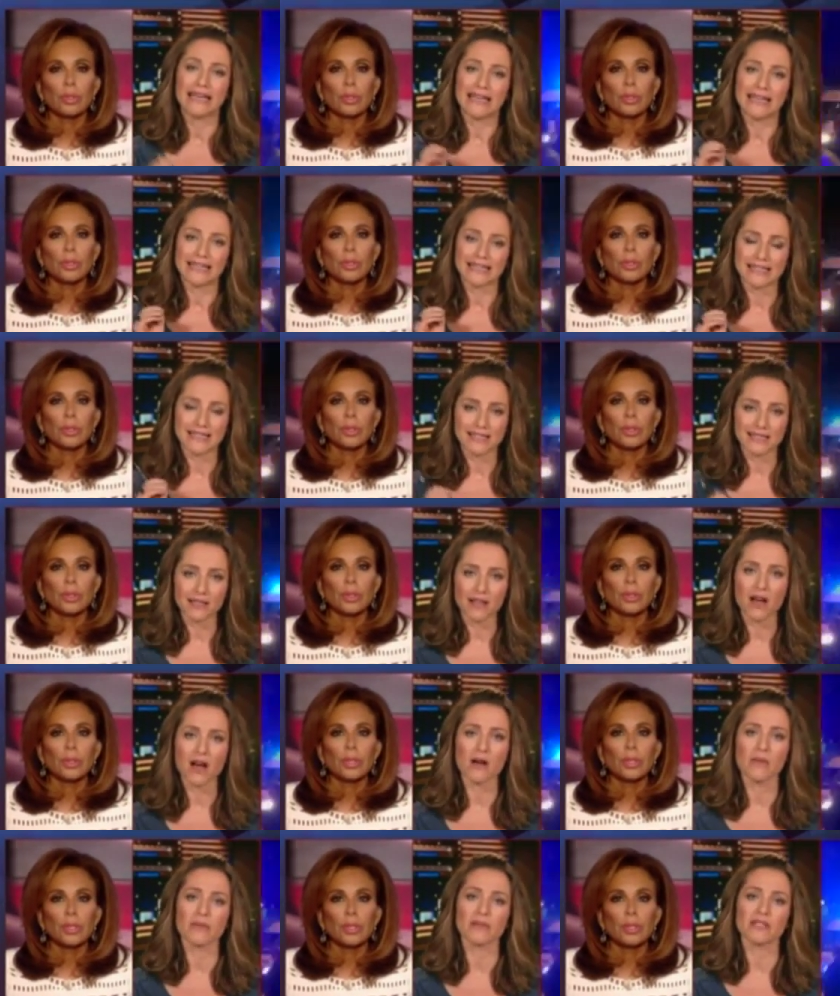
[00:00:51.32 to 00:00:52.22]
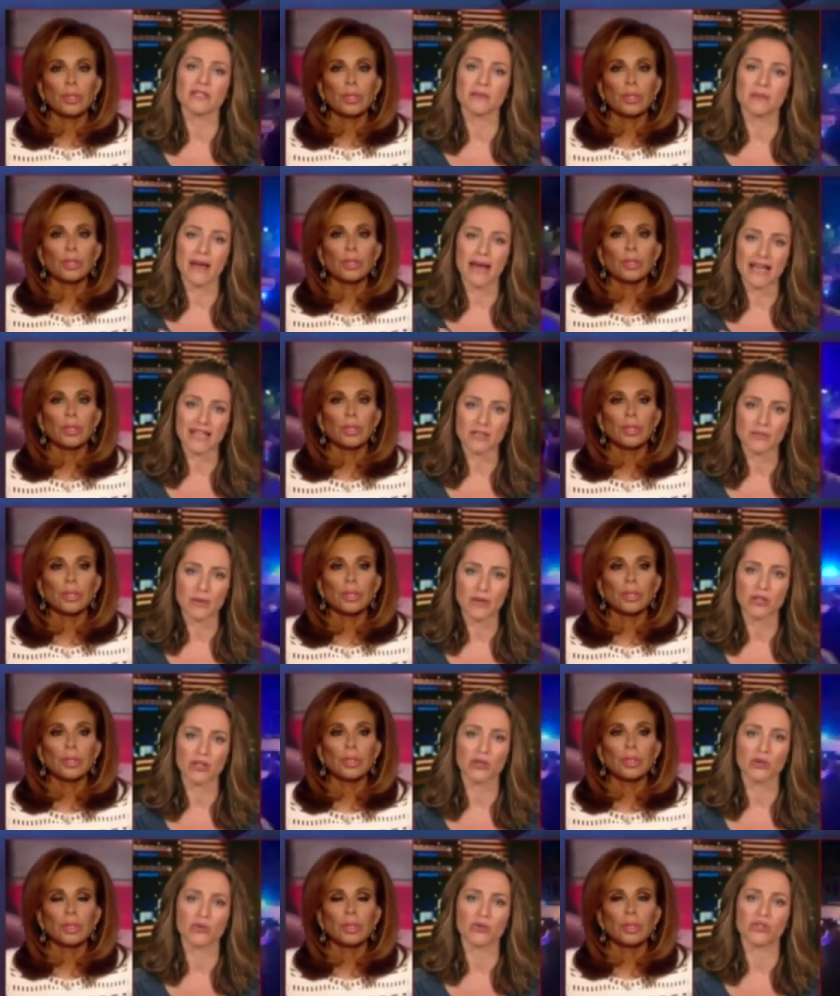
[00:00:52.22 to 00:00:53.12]
Speaker 1: Islamism has
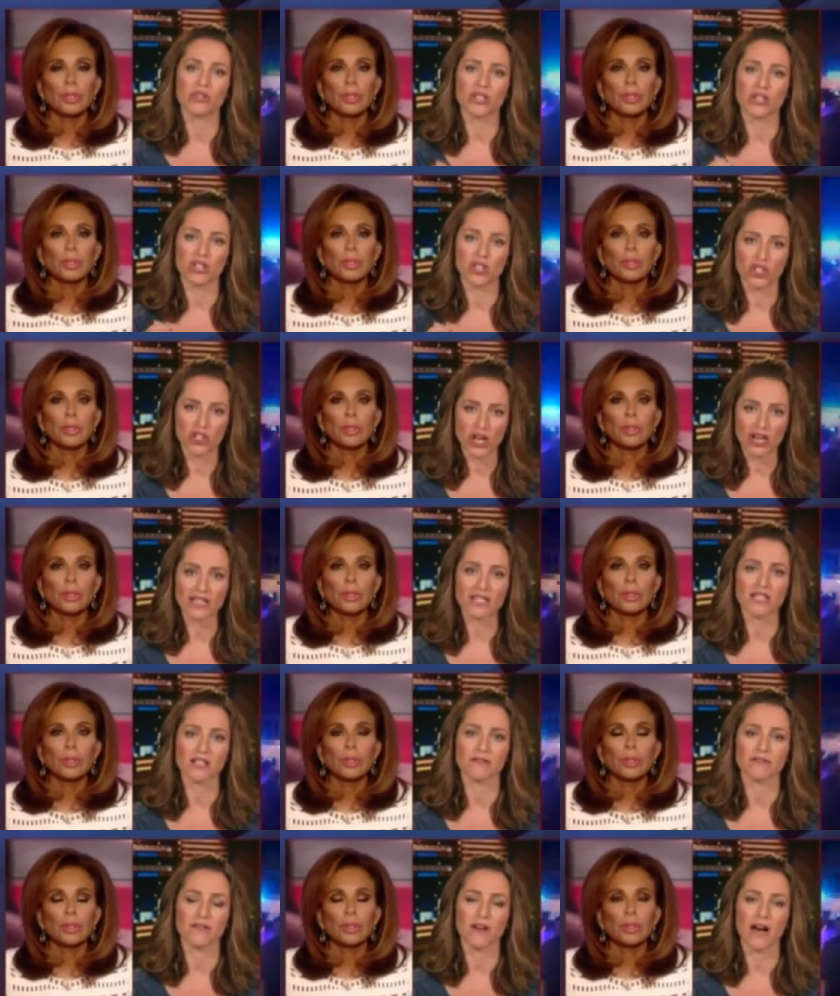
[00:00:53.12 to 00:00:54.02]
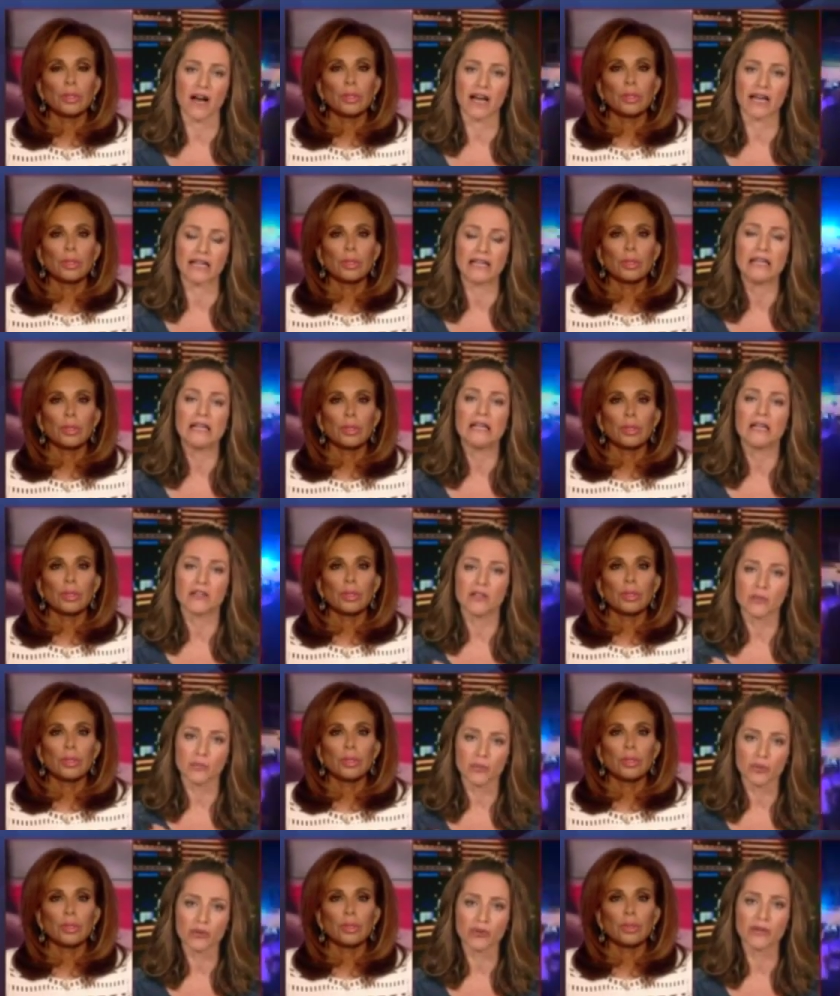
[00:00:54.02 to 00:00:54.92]
been used to justify
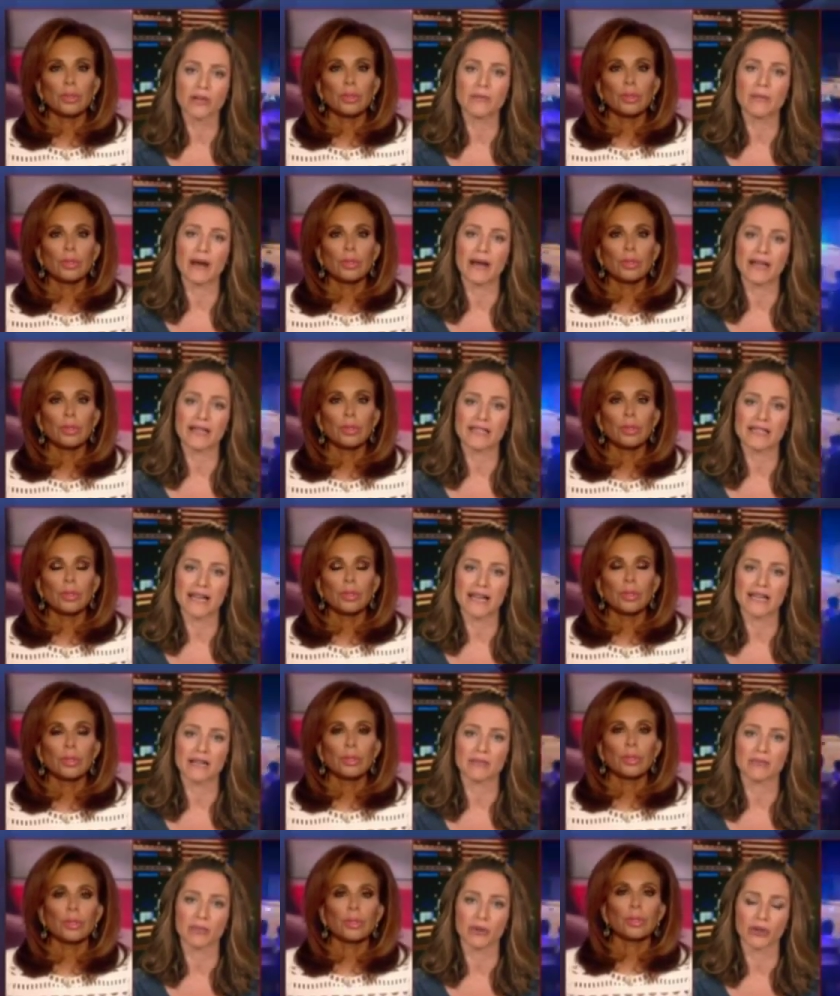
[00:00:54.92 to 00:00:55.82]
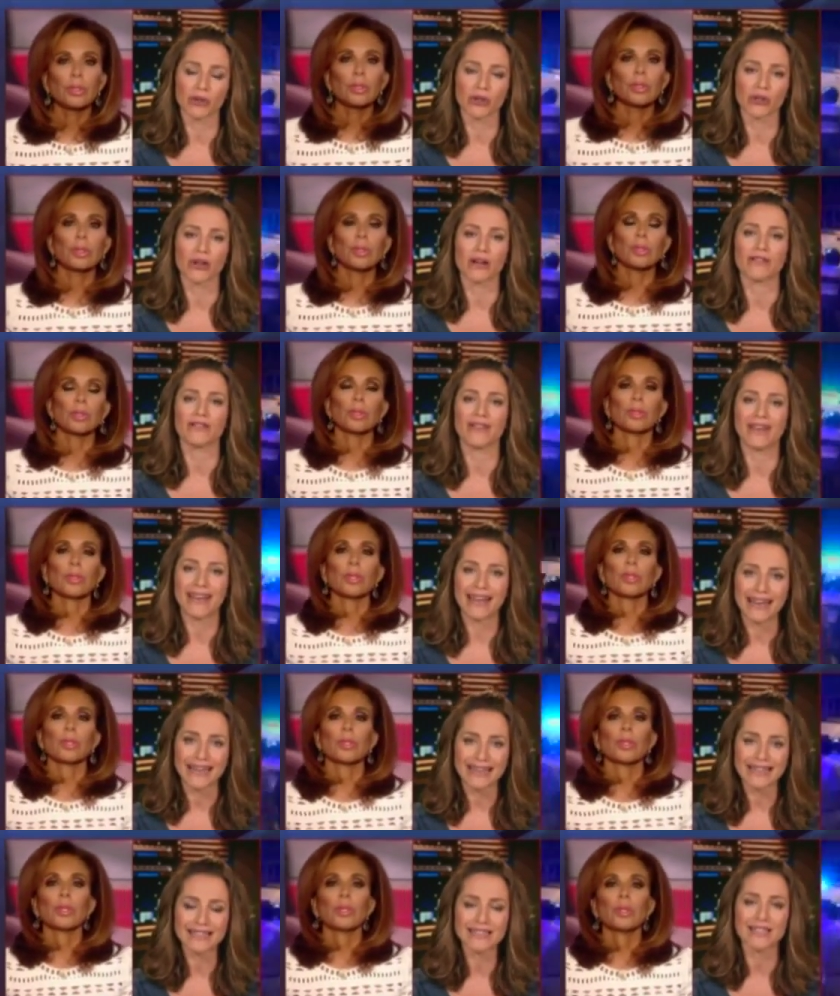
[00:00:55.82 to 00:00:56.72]
the premeditated murder of
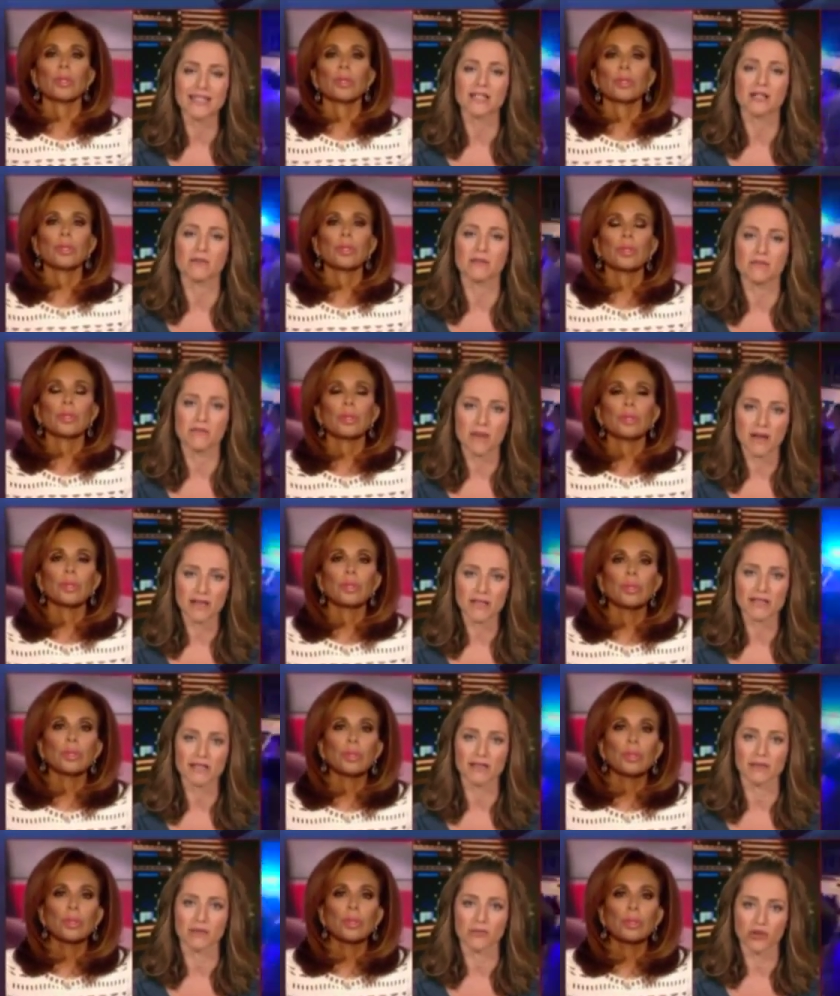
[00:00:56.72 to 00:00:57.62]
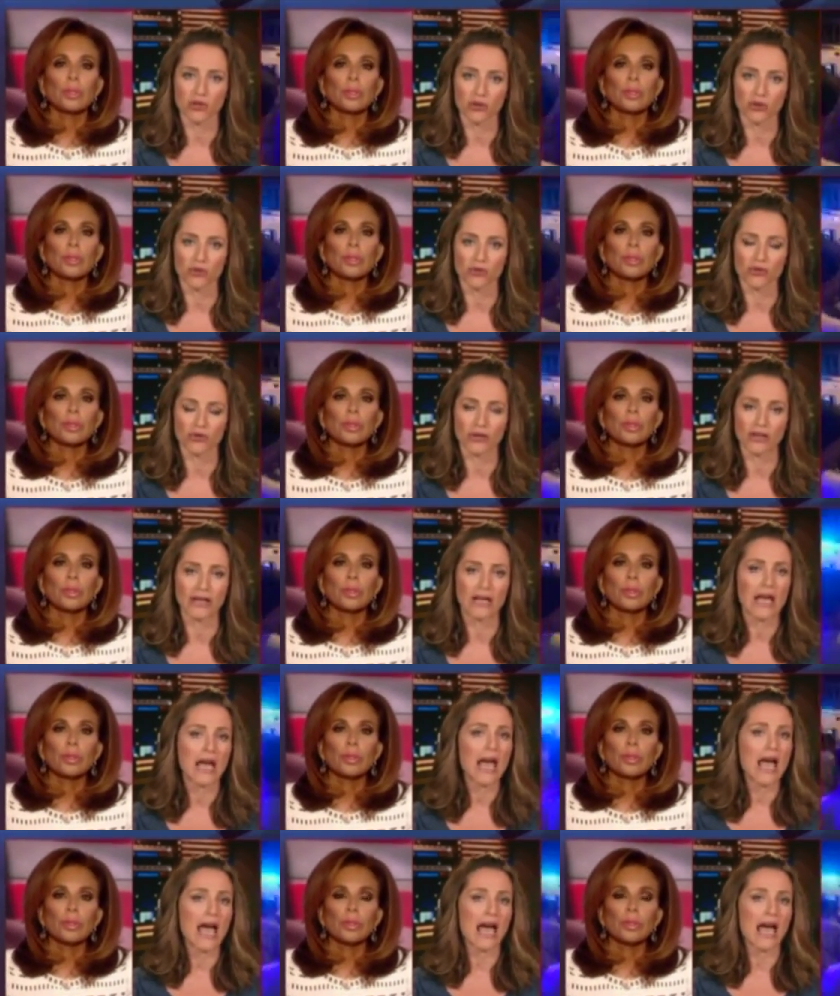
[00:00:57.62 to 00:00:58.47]
innocent Muslim children,